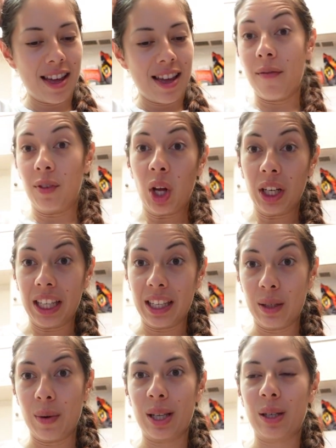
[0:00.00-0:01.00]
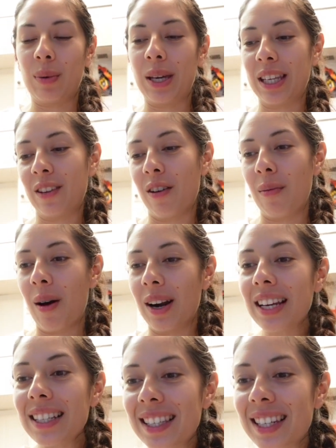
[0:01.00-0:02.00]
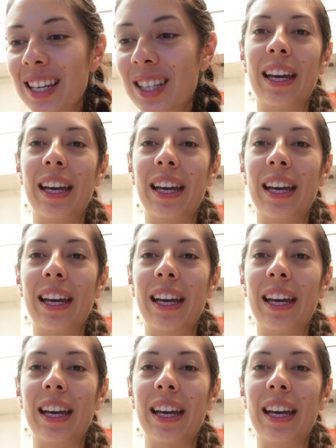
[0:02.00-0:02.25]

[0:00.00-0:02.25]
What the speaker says: I'm vlogging these recipes, if I'm honest.